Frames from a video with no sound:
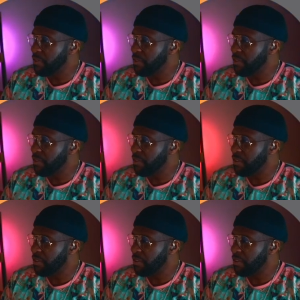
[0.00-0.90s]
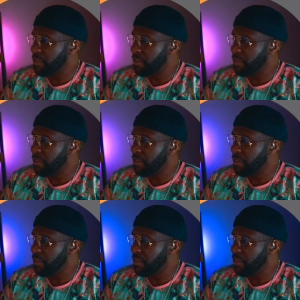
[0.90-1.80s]

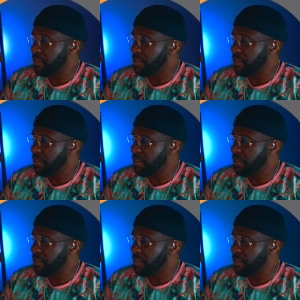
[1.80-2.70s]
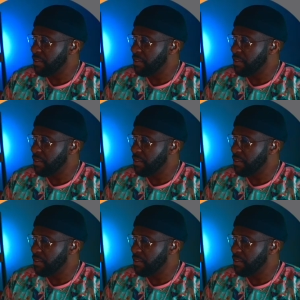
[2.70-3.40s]
(no one is talking)